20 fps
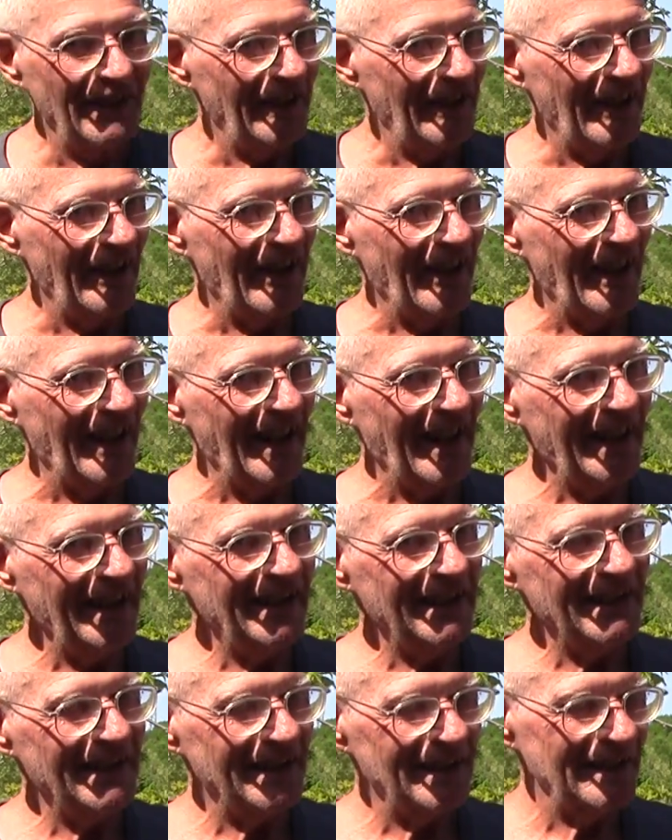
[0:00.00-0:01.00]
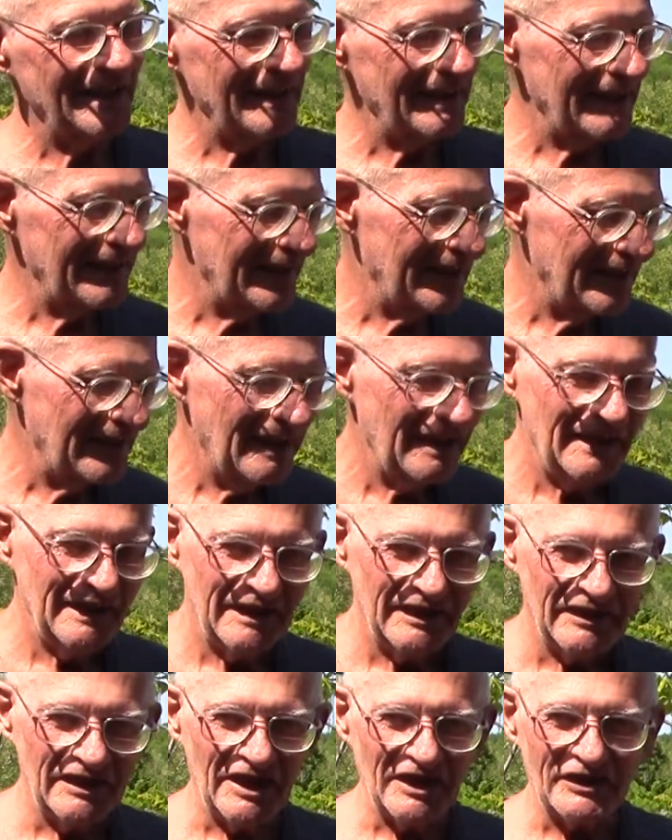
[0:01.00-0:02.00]
Alright?
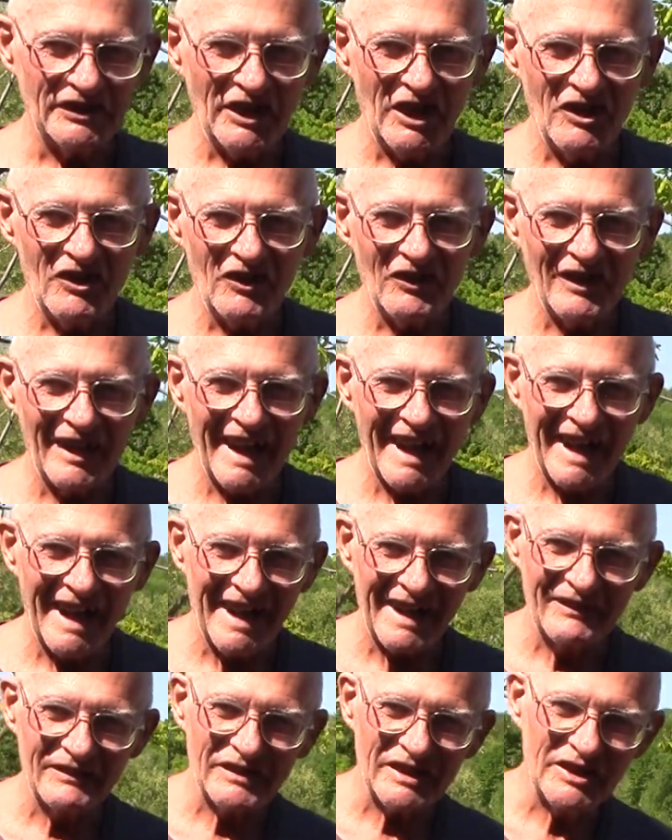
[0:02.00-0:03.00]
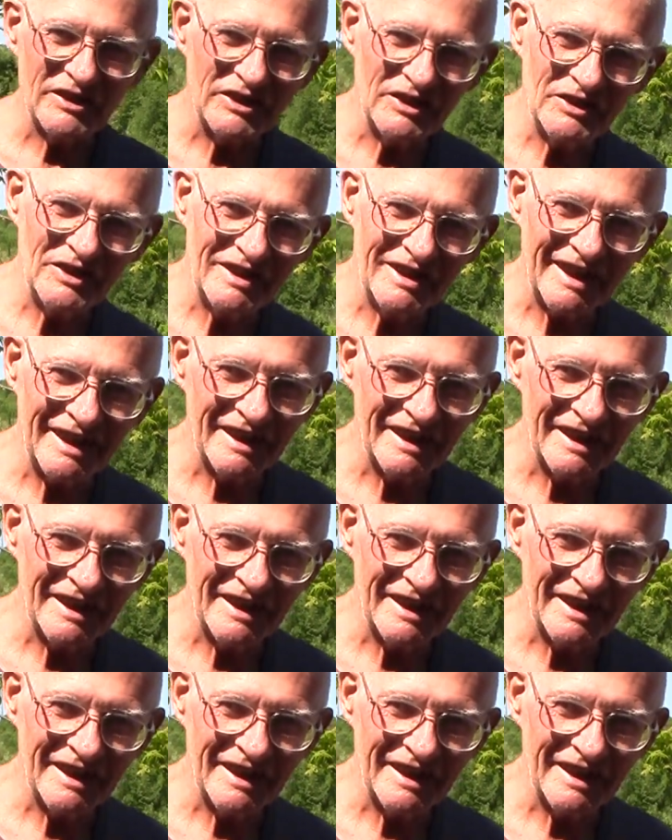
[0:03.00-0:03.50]
You don't have to do it